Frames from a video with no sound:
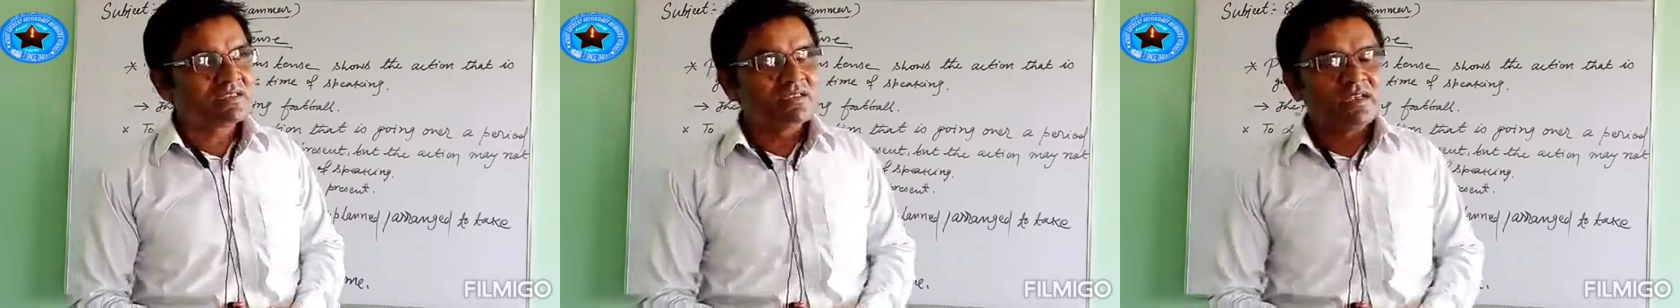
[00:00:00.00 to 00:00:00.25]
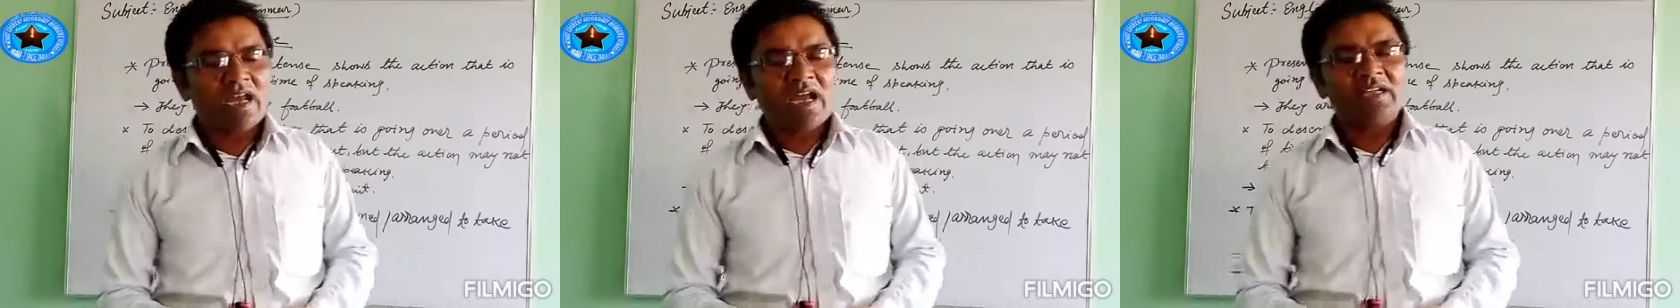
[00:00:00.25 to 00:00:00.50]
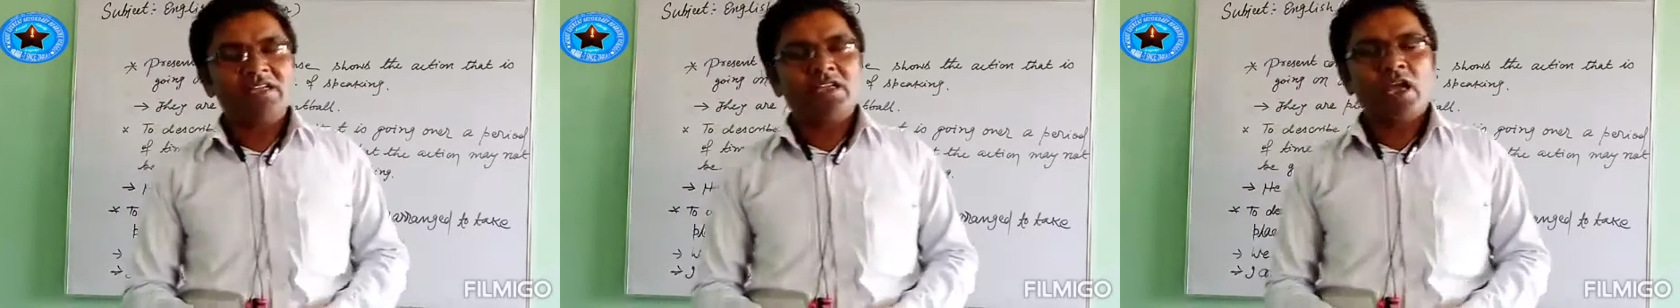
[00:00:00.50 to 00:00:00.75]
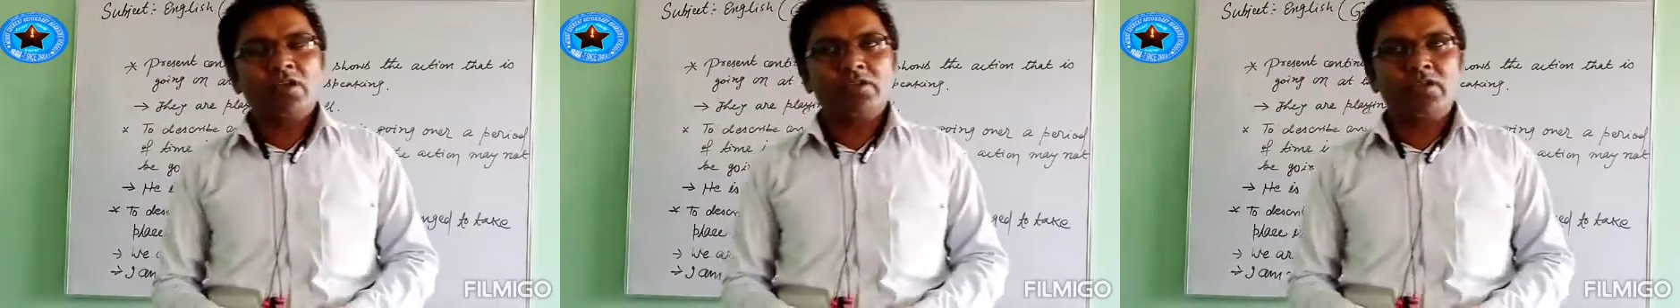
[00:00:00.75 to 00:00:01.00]
I
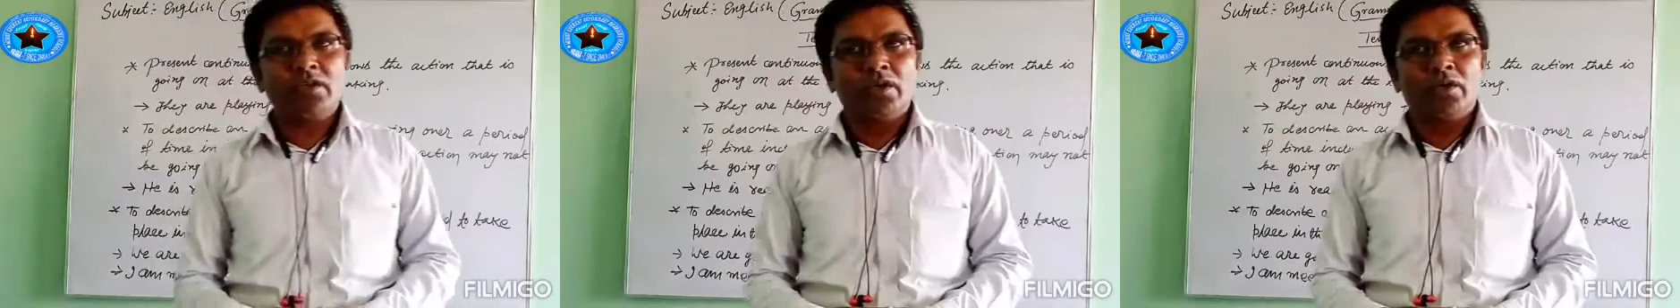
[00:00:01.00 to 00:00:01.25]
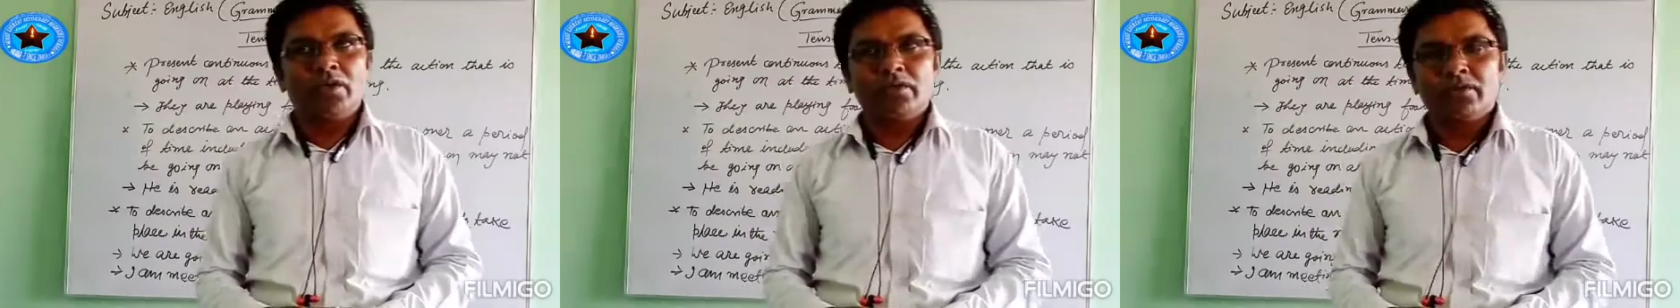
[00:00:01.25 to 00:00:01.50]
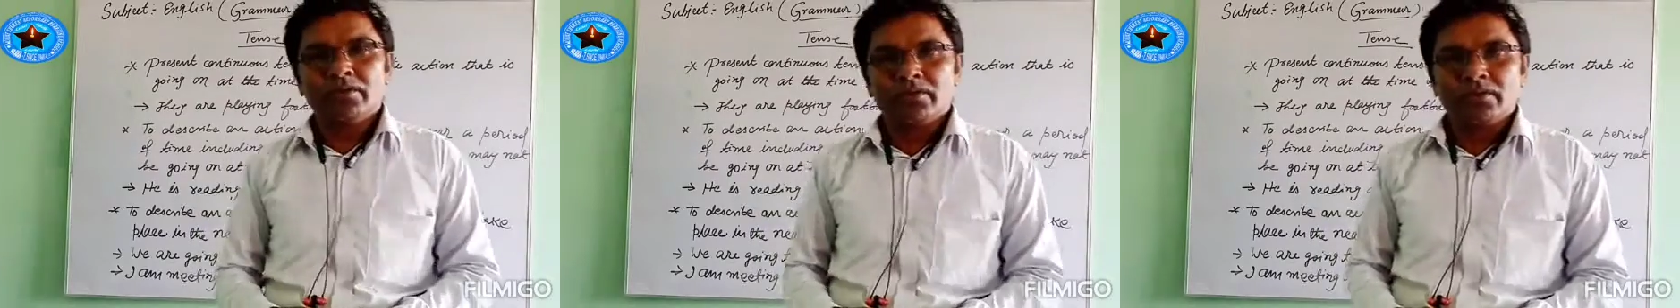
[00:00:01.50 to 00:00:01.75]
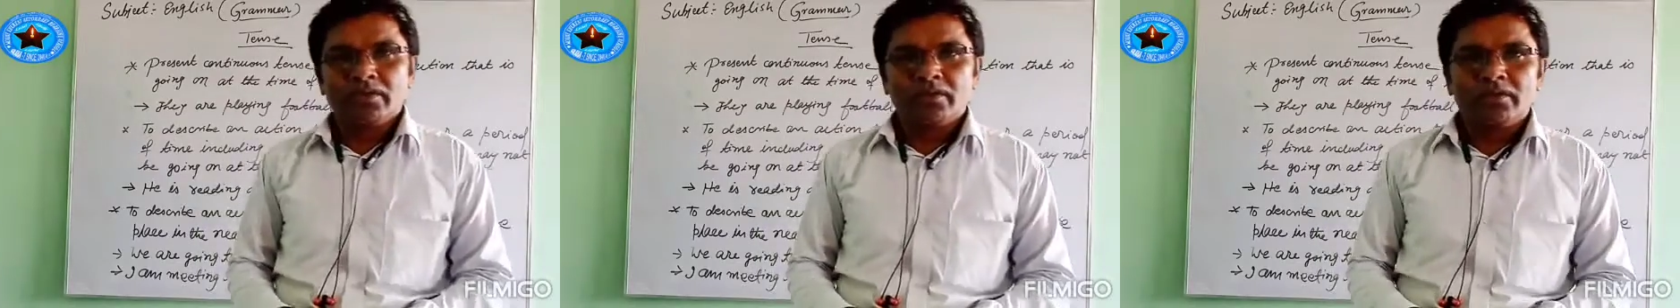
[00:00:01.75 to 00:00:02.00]
taught you
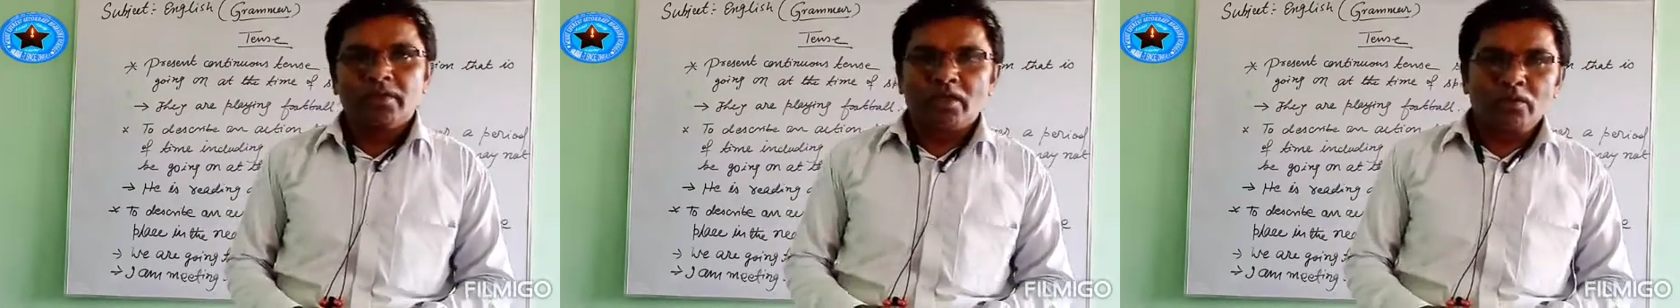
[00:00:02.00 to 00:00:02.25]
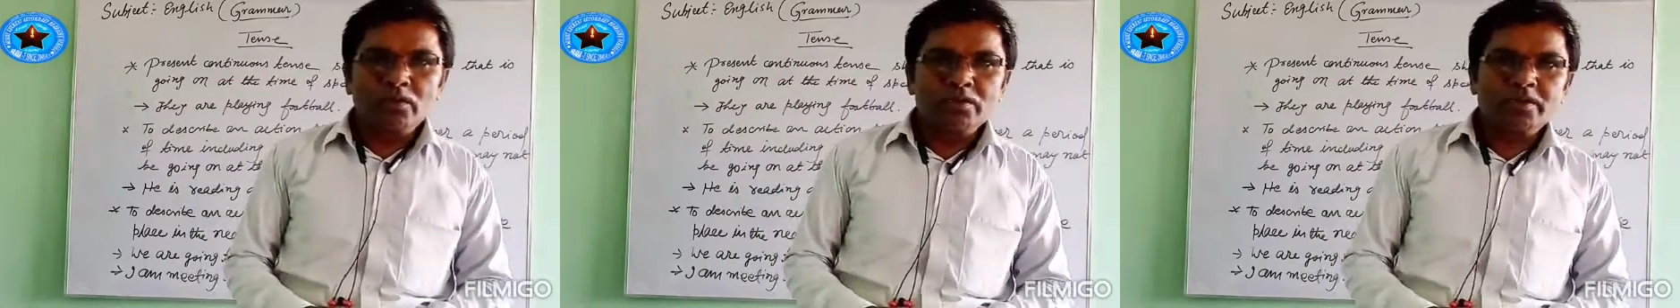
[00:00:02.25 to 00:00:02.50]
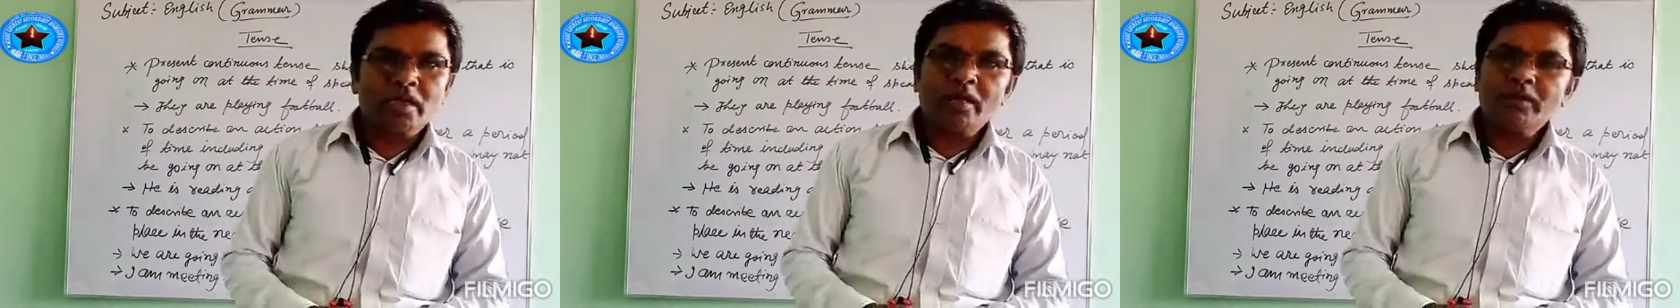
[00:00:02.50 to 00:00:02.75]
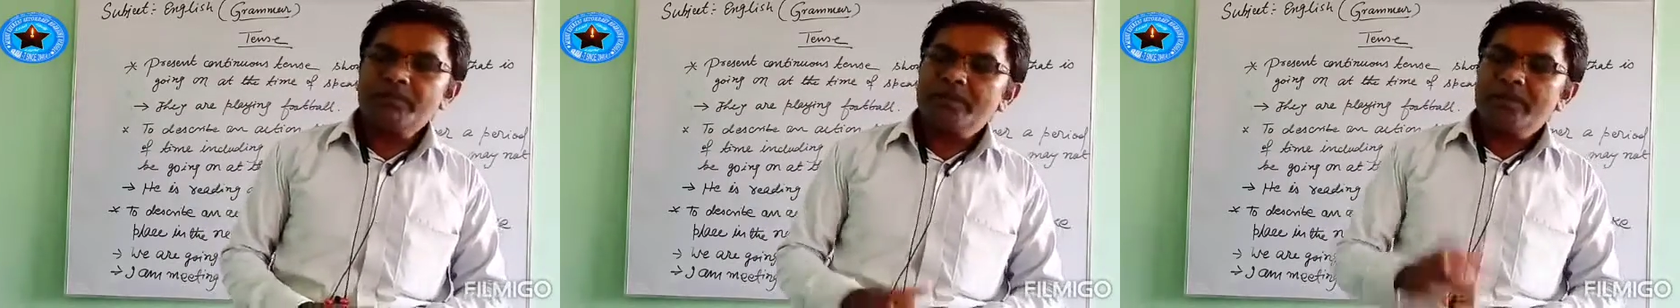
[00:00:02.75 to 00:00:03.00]
the rules
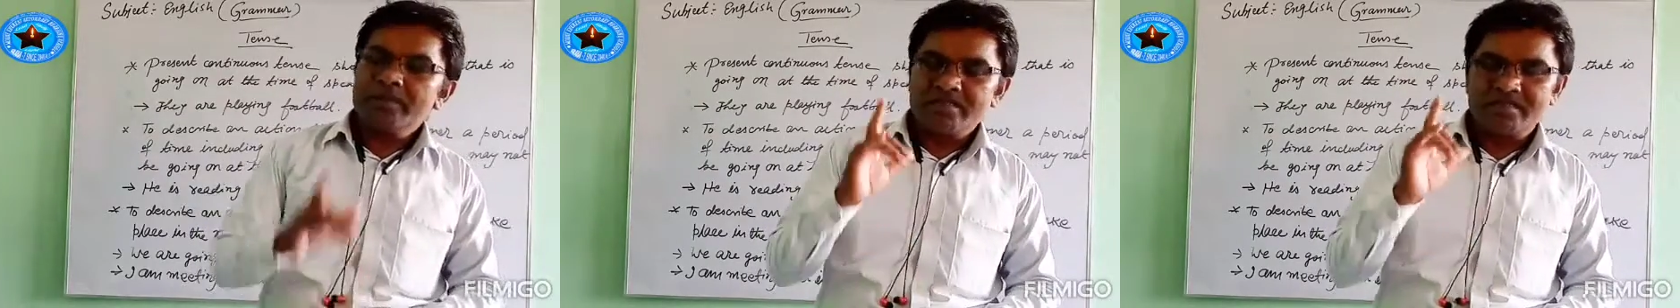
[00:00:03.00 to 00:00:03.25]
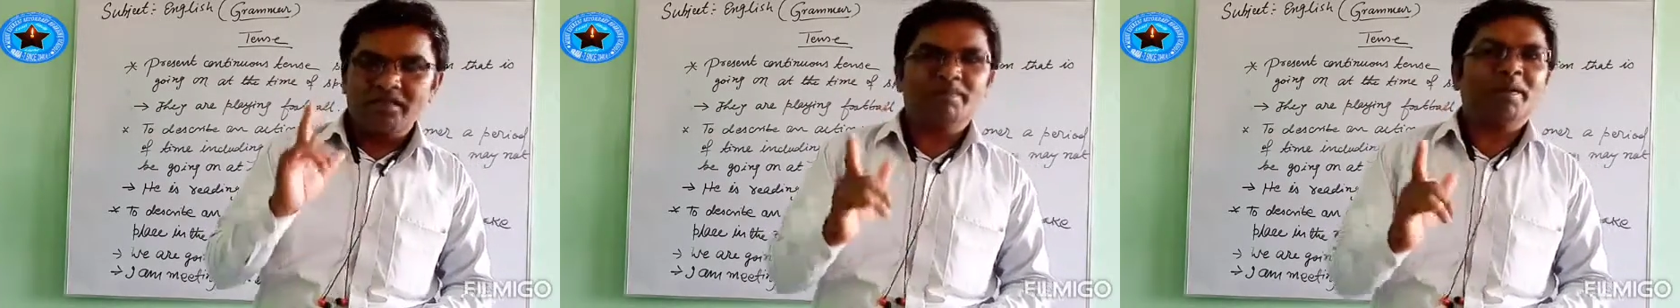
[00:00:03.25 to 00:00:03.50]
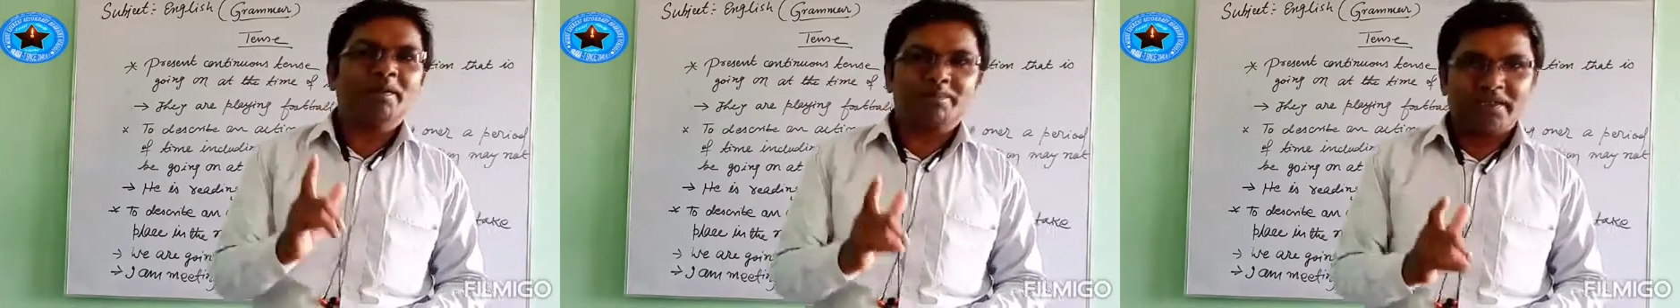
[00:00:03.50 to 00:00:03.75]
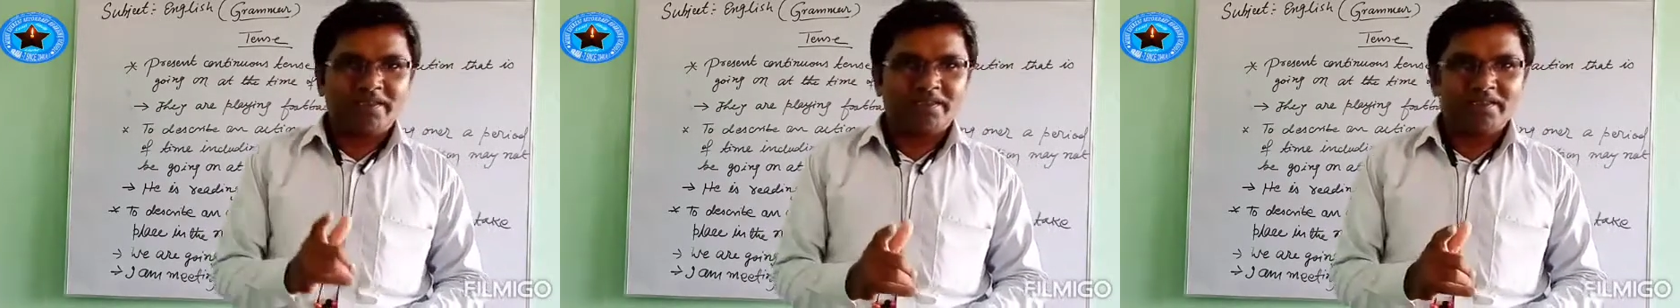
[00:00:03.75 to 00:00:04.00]
of simple
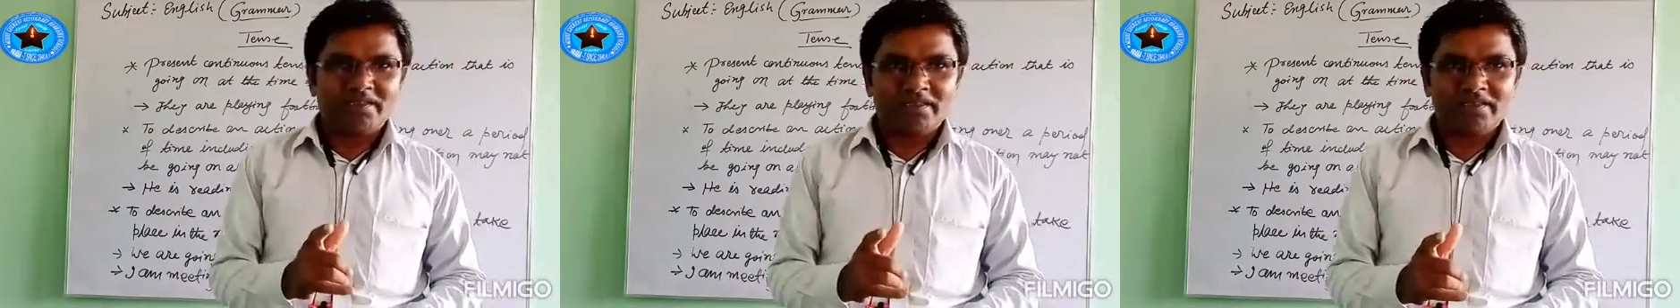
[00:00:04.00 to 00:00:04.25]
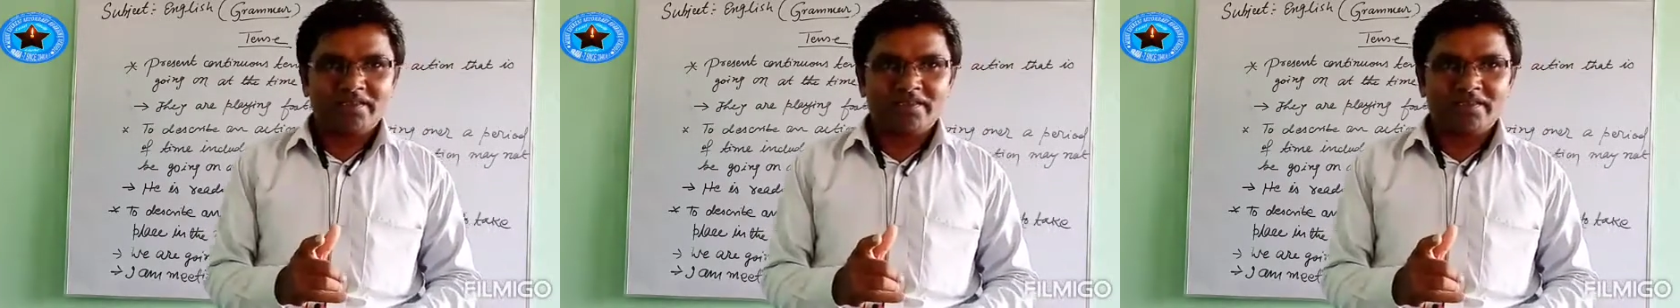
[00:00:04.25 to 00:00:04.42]
present tense.